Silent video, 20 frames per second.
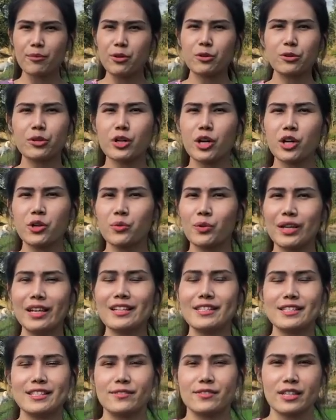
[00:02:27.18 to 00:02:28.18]
you don't
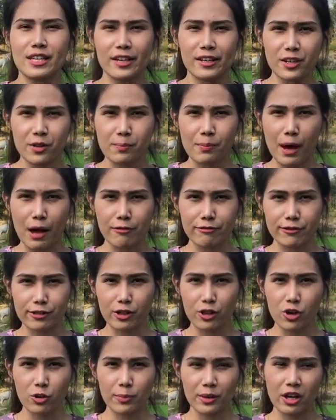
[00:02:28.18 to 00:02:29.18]
really see the
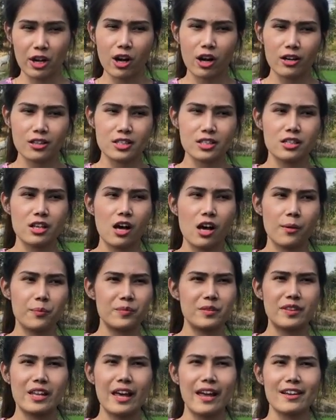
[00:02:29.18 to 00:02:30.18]
buffalo because
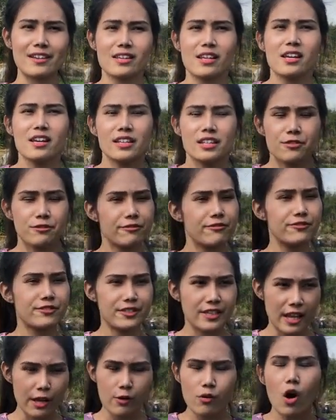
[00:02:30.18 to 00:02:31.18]
they
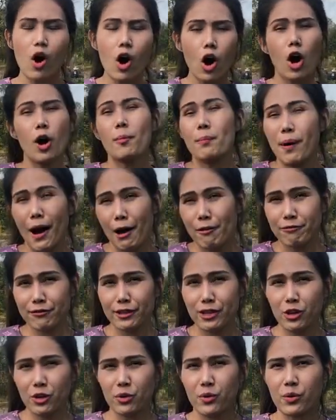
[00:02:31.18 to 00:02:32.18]
sell all
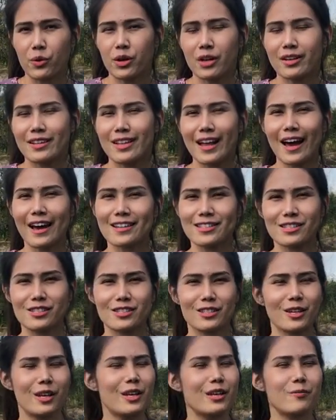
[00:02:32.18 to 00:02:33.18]
buffalo, as
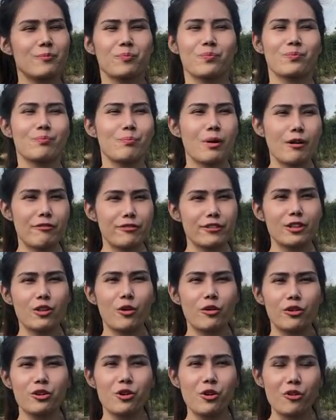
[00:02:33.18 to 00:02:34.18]
the
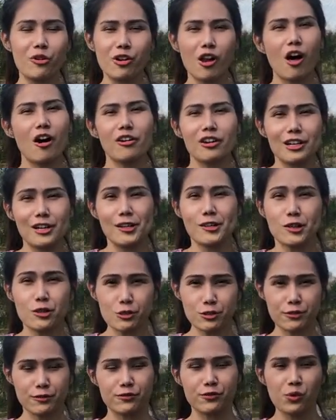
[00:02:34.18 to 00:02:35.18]
buffalo no longer
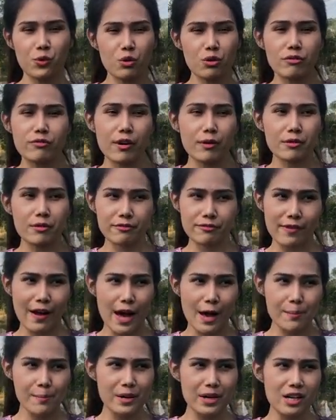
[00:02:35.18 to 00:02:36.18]
useful for the
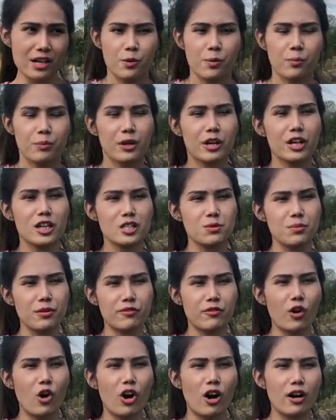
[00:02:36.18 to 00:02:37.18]
farmer, because
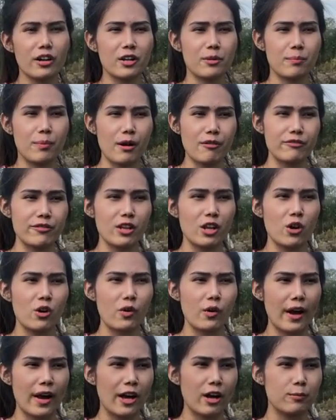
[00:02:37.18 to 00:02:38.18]
before the
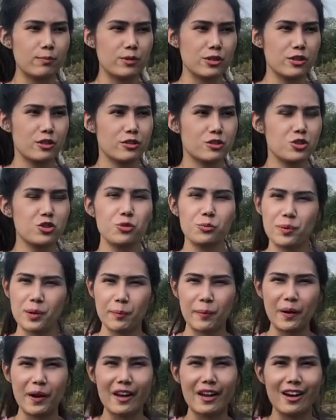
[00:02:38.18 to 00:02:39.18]
buffalo helped to
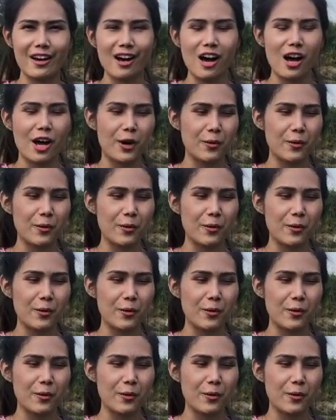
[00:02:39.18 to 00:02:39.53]
prepare